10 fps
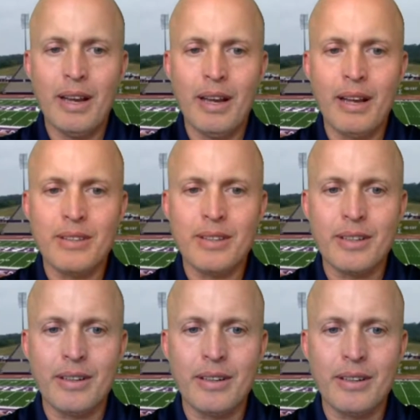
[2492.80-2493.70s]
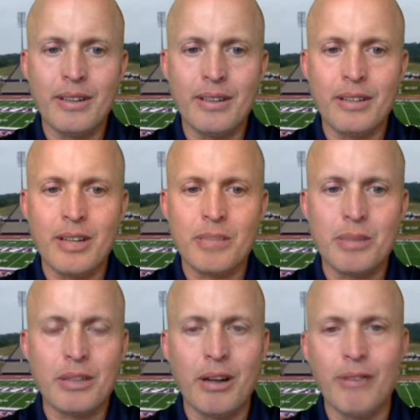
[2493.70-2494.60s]
at uh,
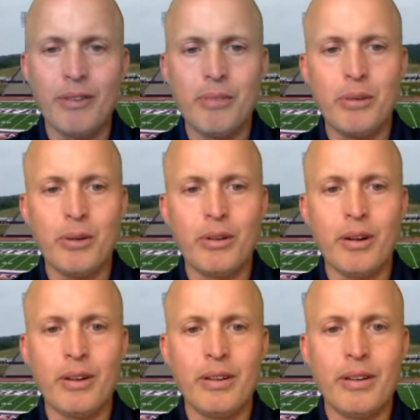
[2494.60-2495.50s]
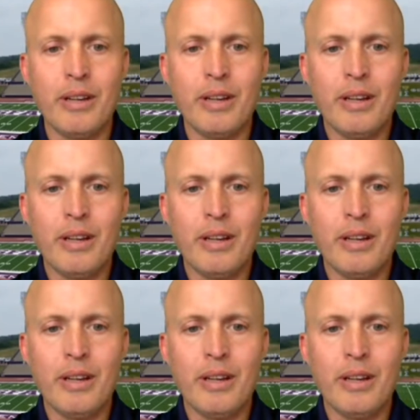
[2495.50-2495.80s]
Cosmic Coffee and Beer Garden.